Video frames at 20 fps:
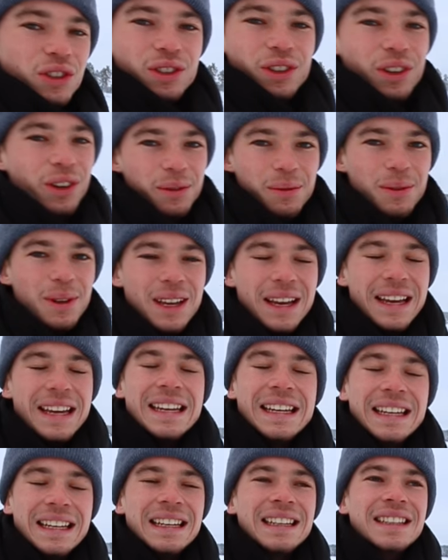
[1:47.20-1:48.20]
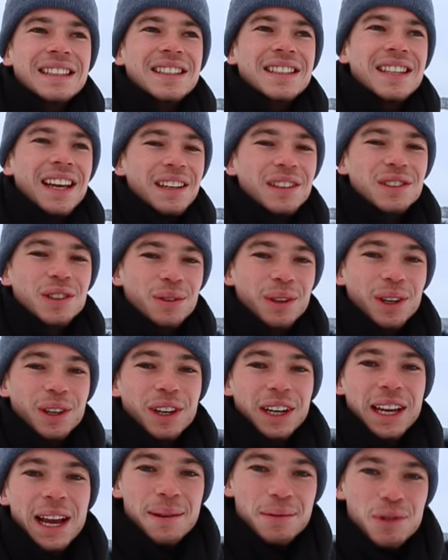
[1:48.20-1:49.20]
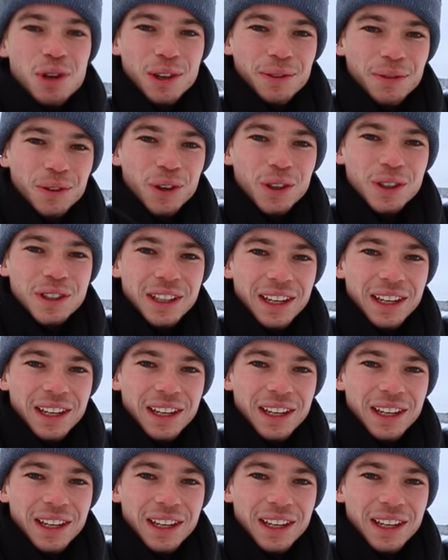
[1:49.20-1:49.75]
just gonna be insane. So we're gonna capture it for you